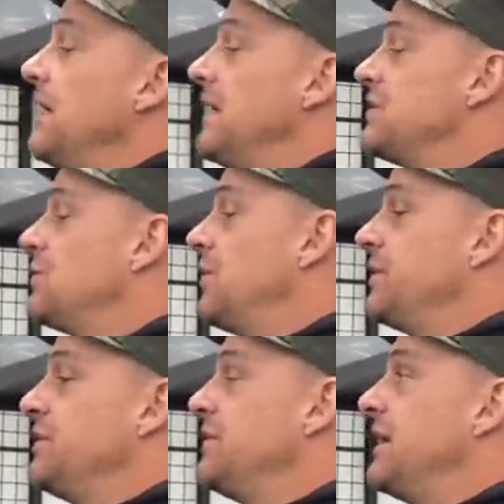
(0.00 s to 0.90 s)
And it's what we
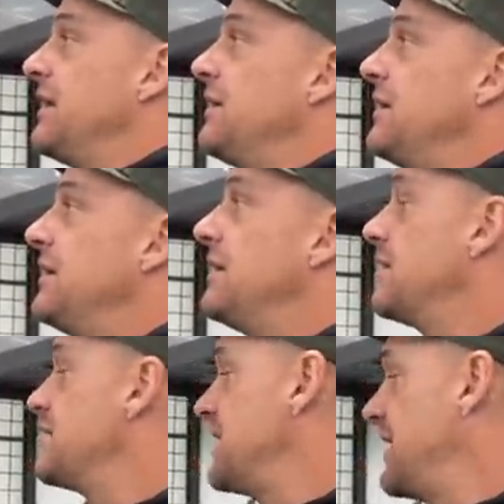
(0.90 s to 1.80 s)
do now.
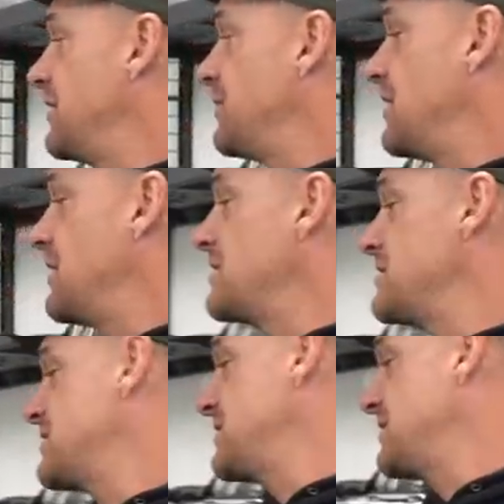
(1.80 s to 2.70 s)
Because
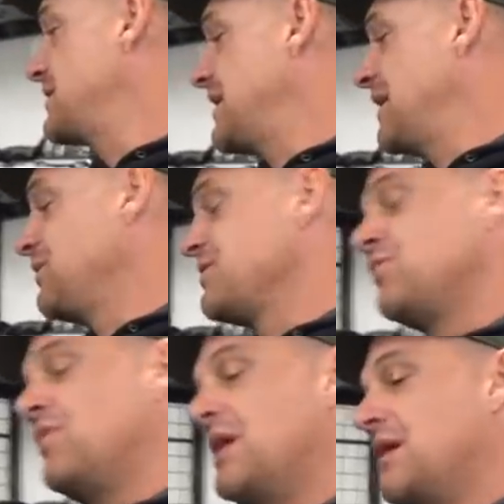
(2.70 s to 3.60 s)
handlebars, cables,
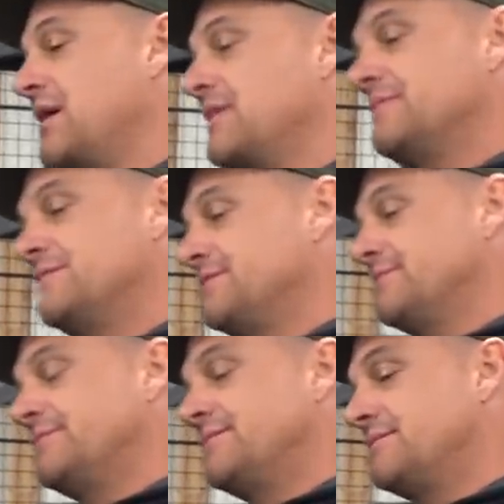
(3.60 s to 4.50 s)
wiring
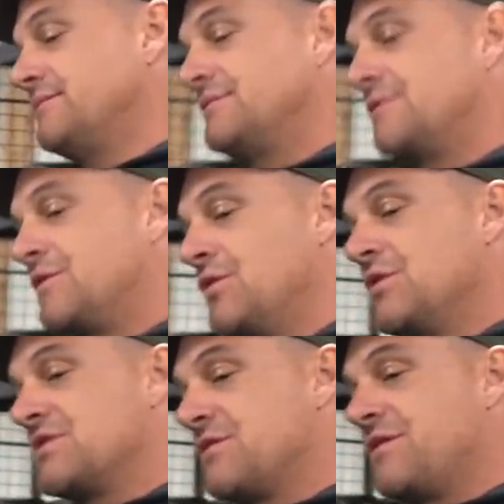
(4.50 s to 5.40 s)

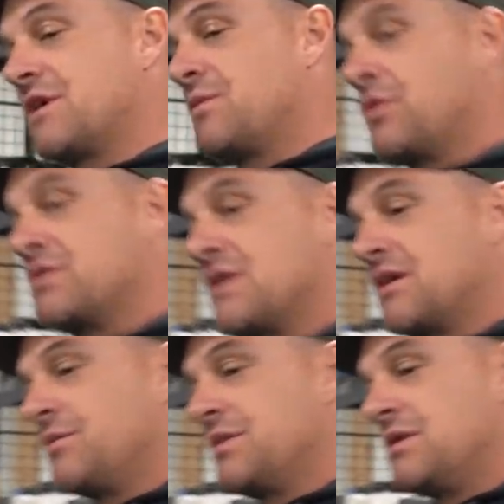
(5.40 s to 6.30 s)
ruins a fucking
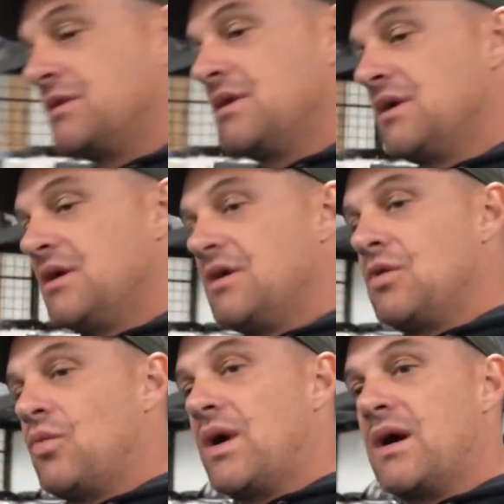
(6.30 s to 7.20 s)
motorcycle build.
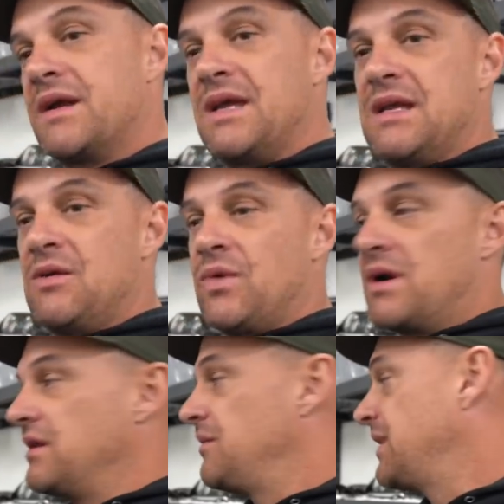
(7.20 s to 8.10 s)
Wiring
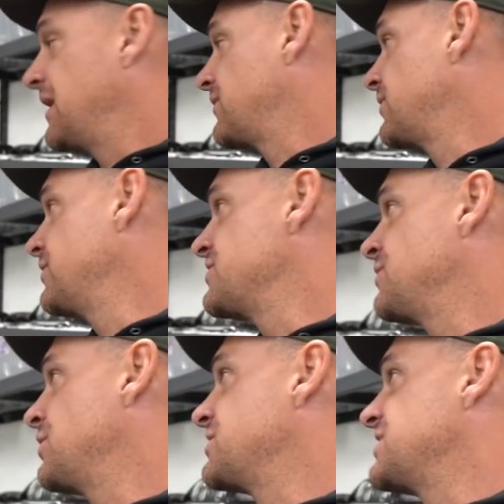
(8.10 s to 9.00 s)
anywhere on the bike ruins a
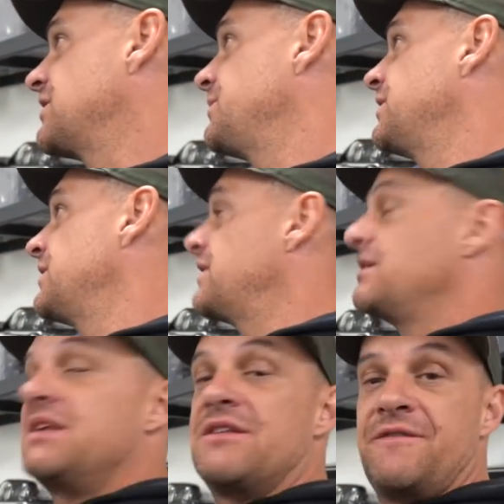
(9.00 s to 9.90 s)
motorcycle build.
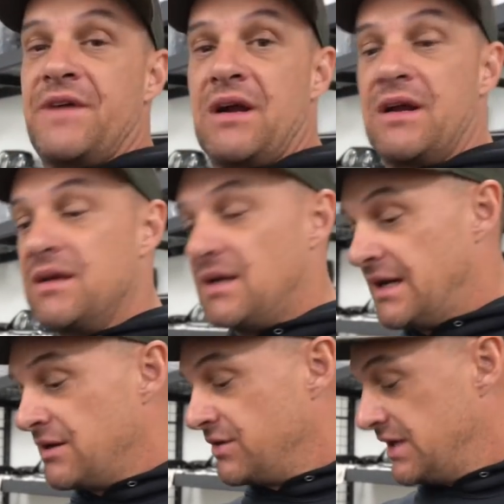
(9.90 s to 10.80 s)
Underneath the fairing,
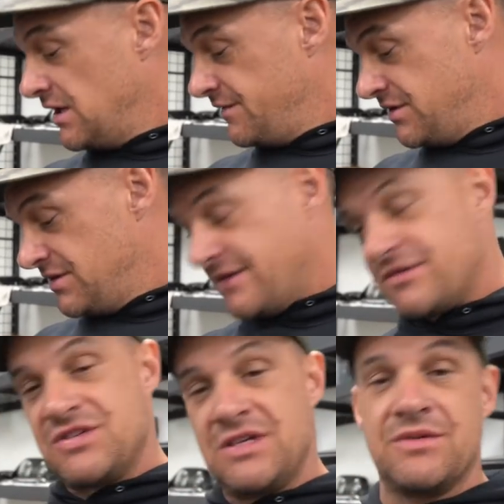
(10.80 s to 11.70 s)
I don't care if you never
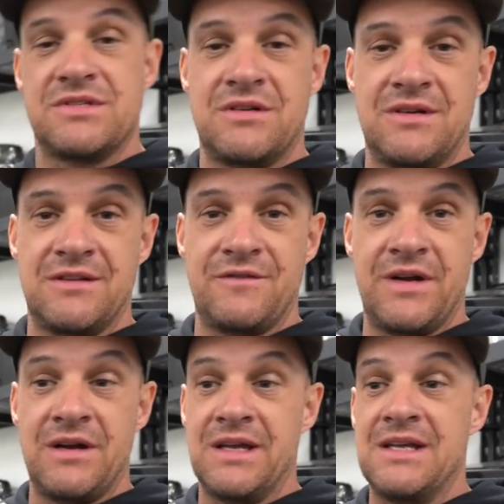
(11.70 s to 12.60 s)
see what's underneath the
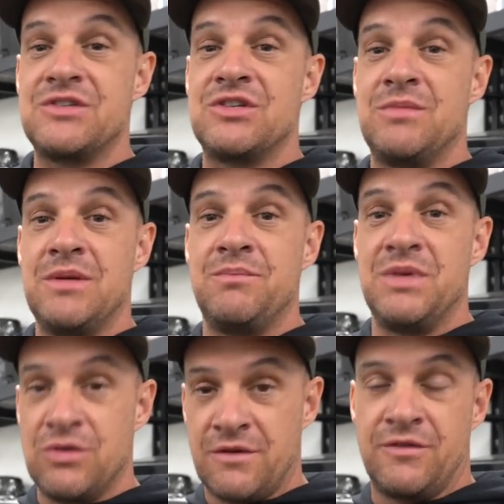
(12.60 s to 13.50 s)
fairing. It should be
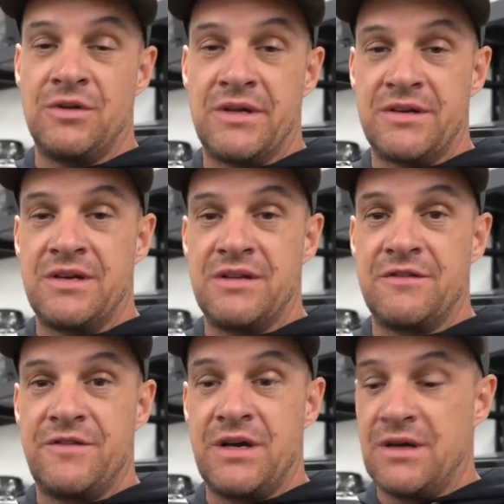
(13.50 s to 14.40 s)
beautiful underneath the
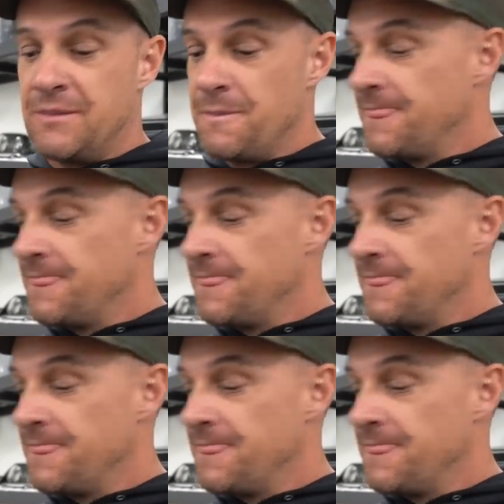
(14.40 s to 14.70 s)
fairing.